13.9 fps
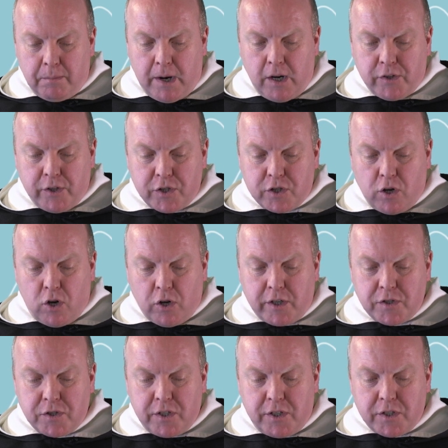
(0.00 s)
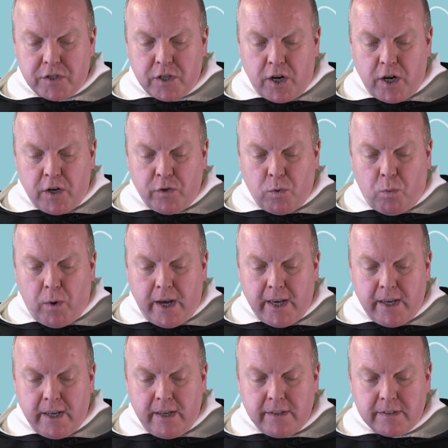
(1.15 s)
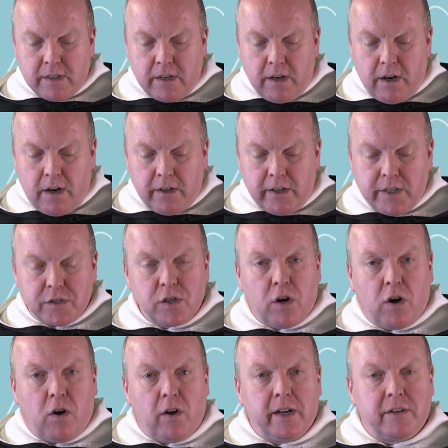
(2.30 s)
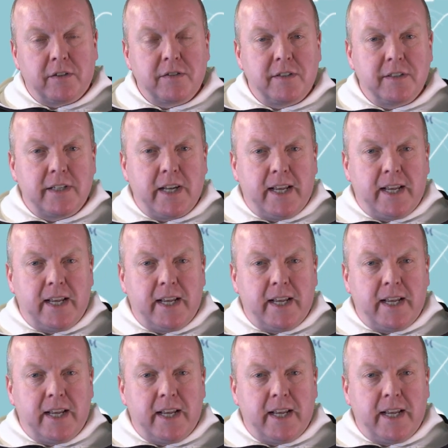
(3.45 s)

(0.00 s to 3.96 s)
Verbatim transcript: Part of this talk is to discern the ways God is calling us this